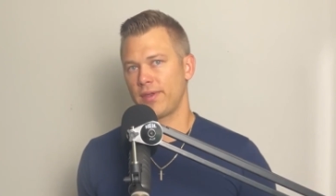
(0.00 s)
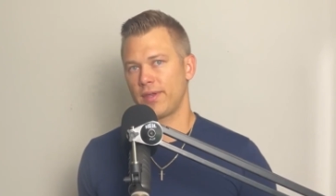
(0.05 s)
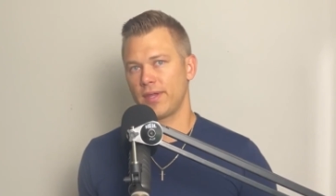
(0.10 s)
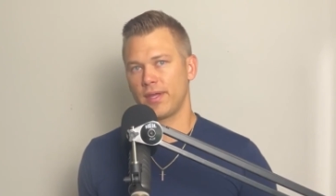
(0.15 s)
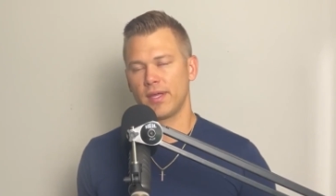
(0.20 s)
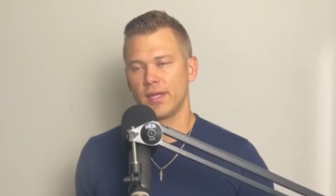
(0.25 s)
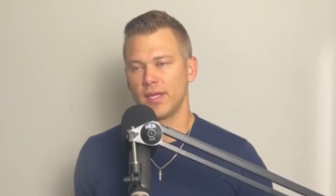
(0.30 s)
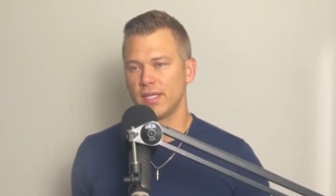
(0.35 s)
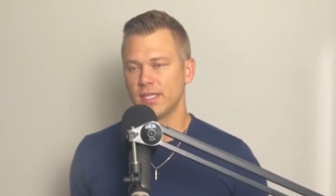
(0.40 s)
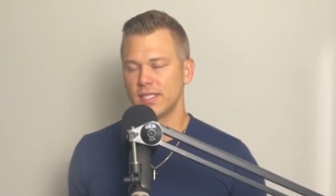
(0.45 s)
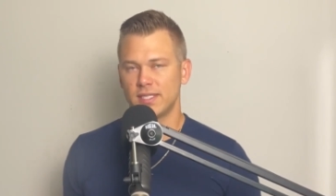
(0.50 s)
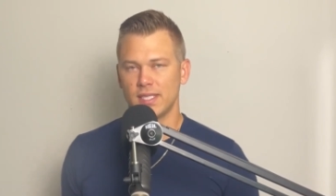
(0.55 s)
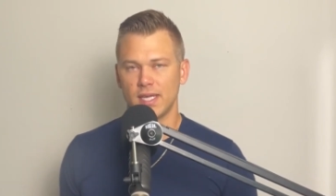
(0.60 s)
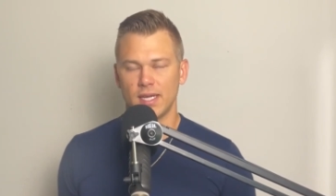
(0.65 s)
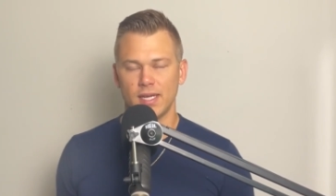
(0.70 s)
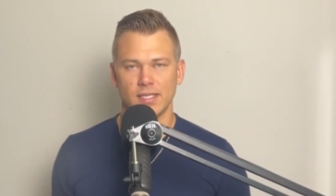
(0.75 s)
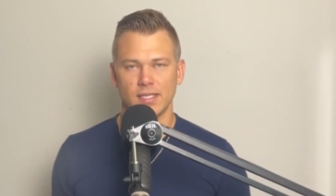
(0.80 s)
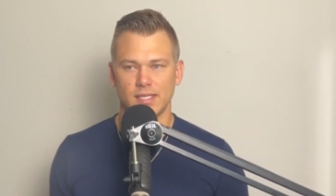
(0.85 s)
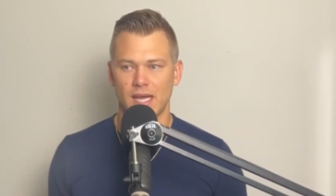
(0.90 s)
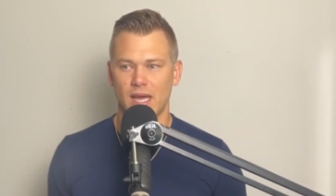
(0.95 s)
It, set
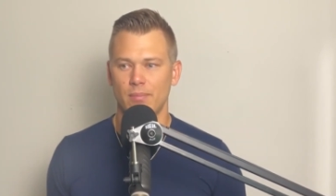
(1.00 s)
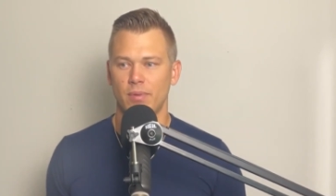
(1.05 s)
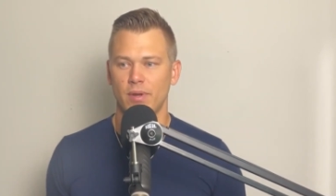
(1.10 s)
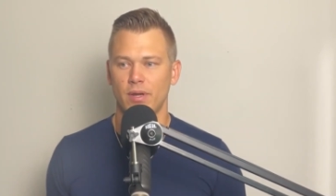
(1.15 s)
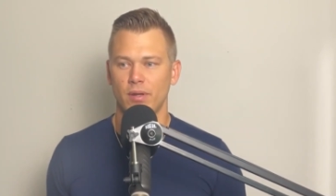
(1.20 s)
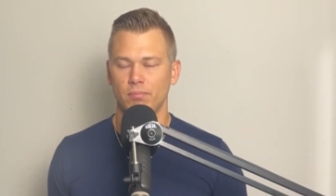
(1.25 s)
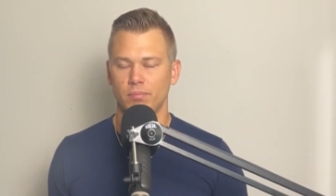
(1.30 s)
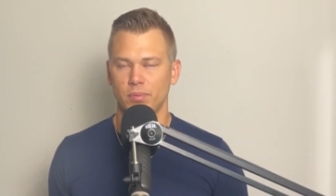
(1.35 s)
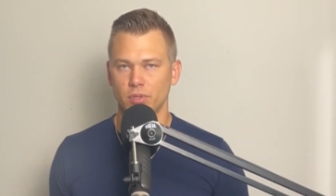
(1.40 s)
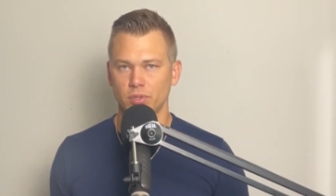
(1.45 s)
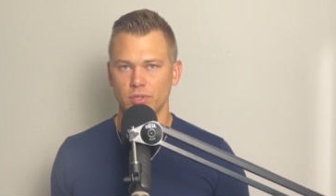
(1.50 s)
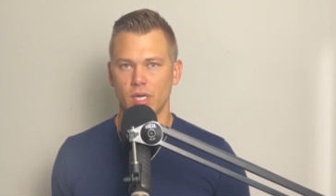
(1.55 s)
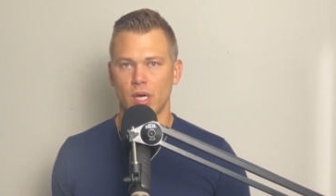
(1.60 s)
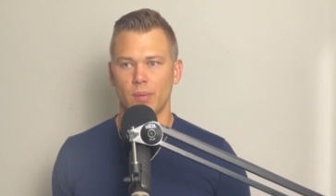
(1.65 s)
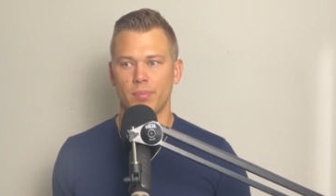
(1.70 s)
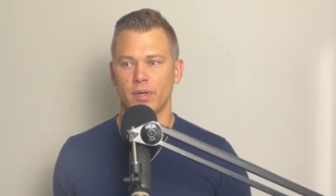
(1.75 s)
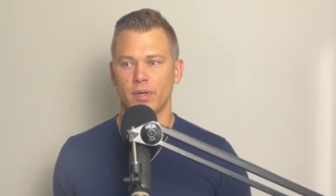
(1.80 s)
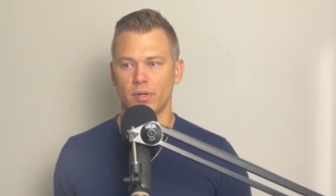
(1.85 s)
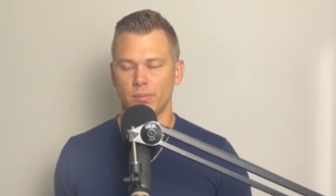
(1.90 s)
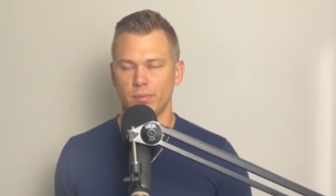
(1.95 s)
it aside, but it'll build
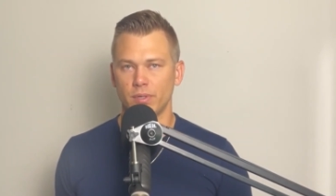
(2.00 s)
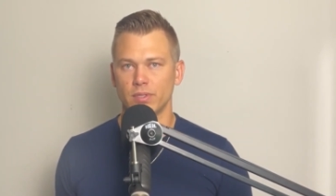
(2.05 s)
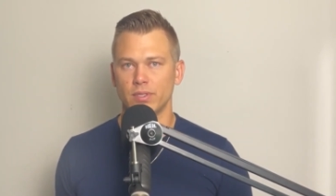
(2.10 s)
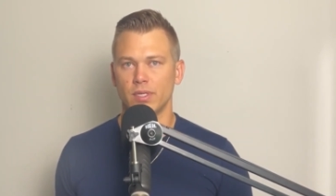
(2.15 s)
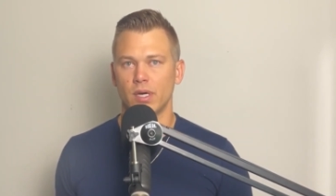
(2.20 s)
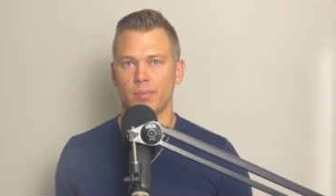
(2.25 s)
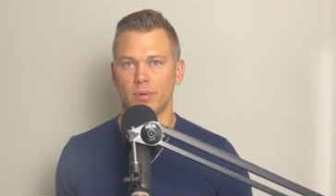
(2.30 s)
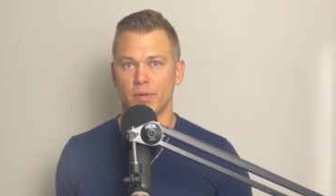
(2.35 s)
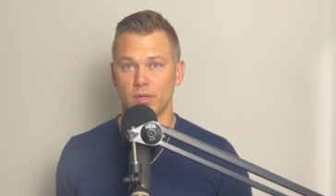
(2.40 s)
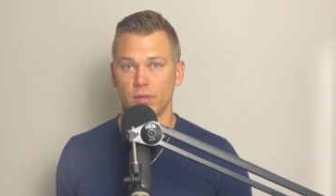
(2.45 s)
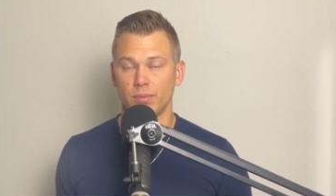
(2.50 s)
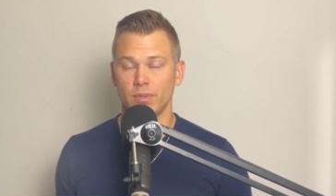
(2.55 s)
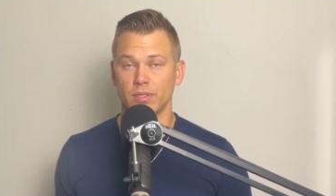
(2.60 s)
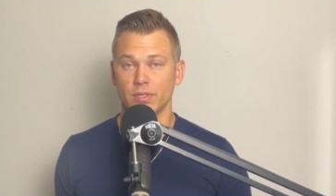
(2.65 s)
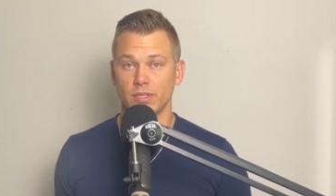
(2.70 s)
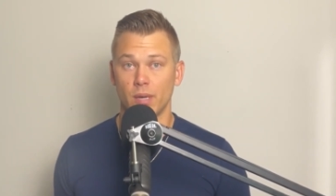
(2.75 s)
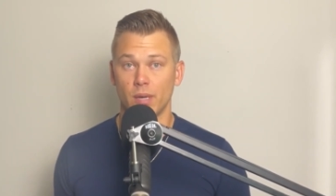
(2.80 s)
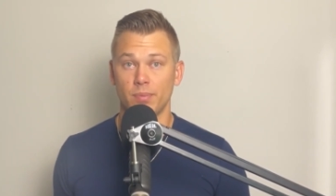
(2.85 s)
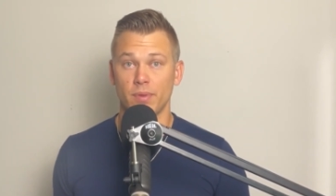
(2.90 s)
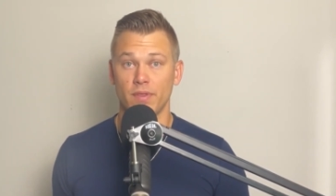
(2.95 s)
up and it'll build up and it'll
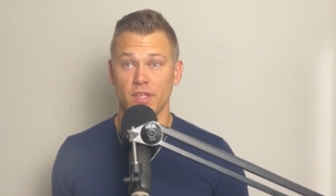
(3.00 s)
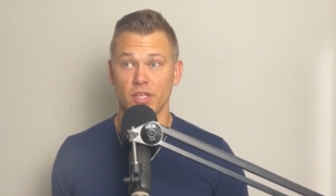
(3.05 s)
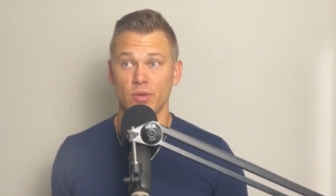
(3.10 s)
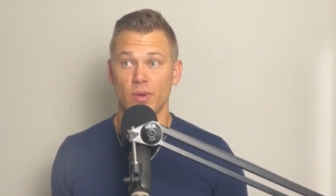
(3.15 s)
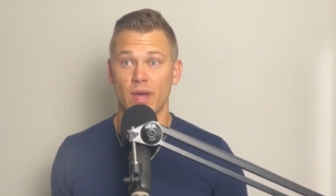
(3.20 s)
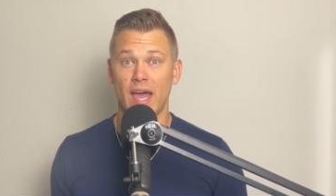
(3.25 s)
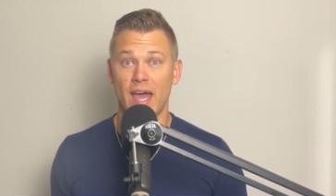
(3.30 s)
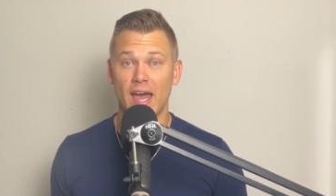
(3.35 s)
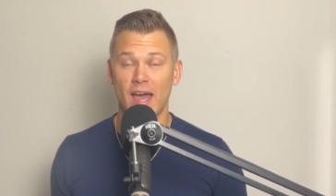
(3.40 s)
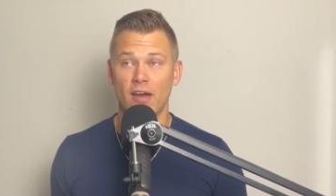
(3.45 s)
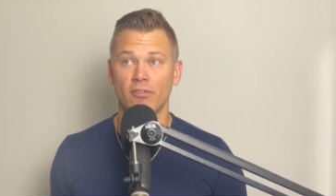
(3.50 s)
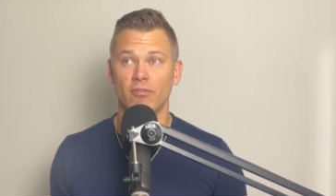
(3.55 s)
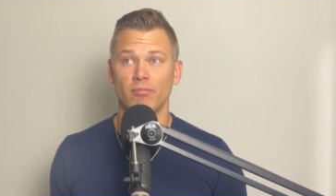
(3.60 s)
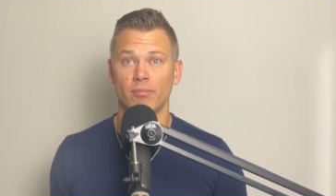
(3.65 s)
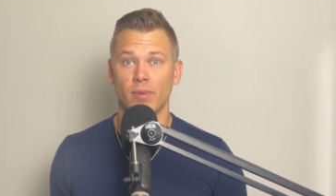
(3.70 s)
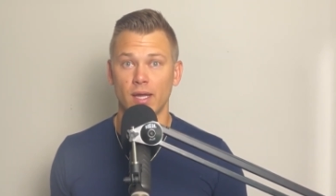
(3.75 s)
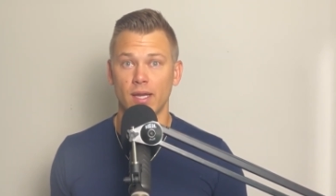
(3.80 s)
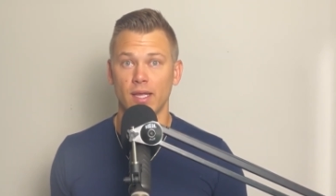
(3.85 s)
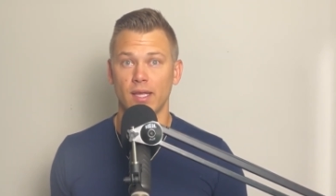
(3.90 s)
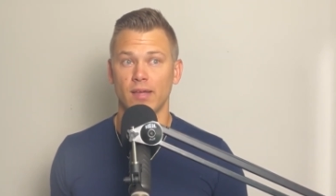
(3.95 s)
build up. And then you have
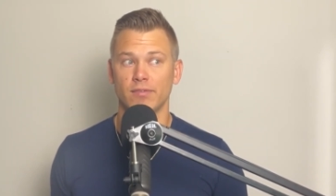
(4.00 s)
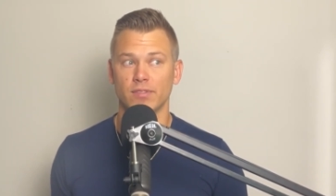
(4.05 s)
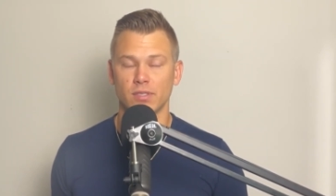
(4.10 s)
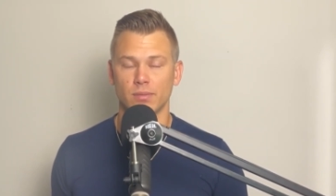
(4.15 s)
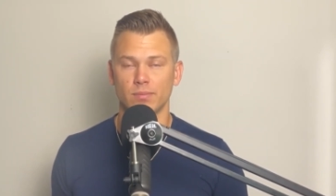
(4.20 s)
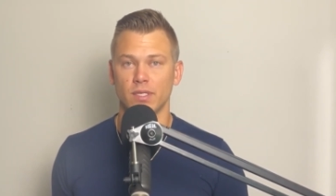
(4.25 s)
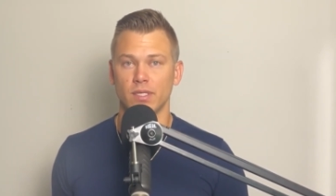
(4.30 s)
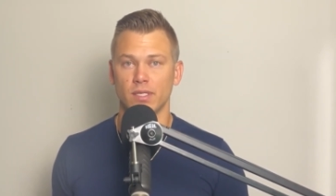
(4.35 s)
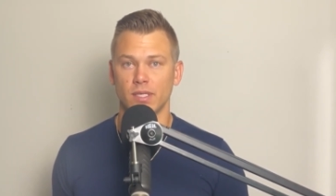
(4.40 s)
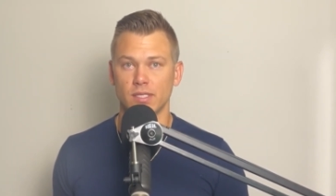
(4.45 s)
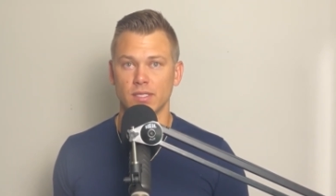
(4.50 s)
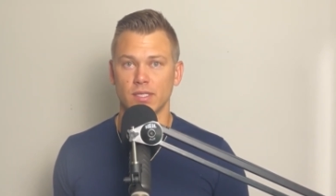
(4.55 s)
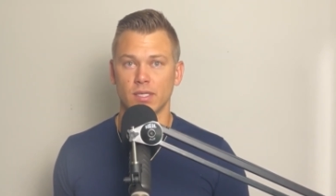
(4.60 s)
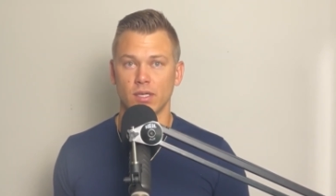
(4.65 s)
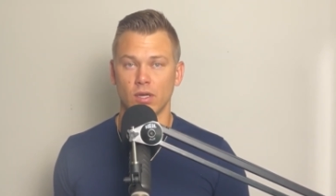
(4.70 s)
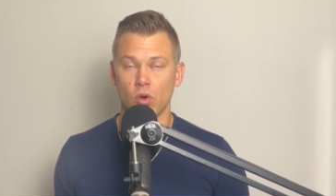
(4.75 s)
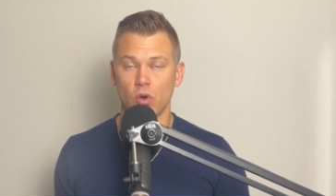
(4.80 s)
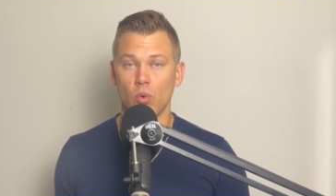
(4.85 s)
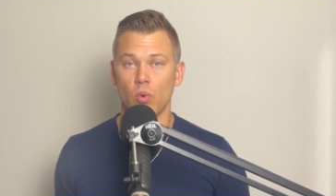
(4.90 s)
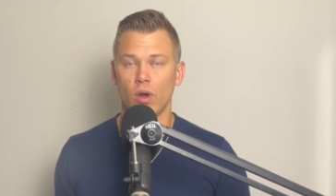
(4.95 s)
money if something doesn't
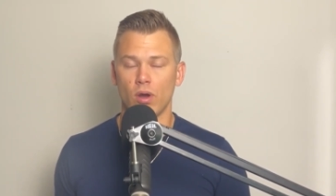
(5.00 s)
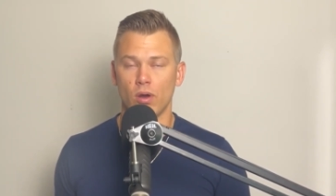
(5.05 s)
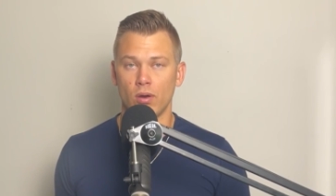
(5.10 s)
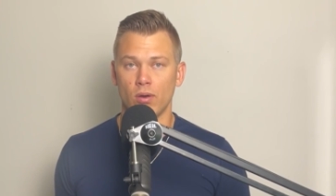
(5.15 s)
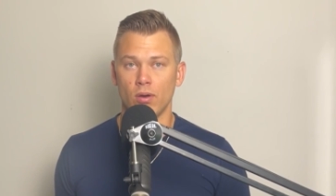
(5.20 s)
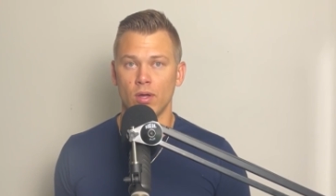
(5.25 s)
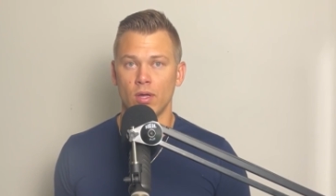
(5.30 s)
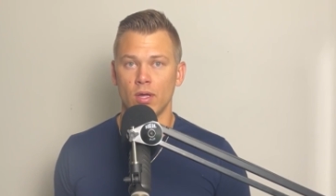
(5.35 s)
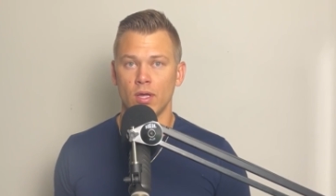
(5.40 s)
go well.